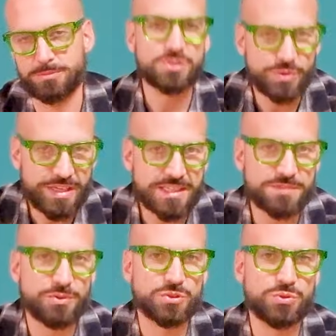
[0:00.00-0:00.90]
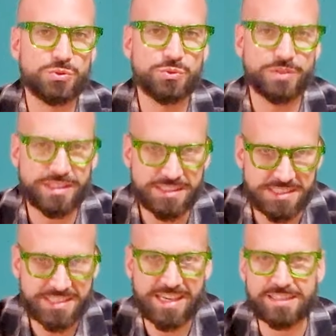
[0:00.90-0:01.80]
So here's what to do
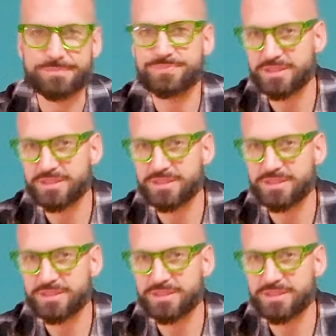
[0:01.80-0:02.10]
instead.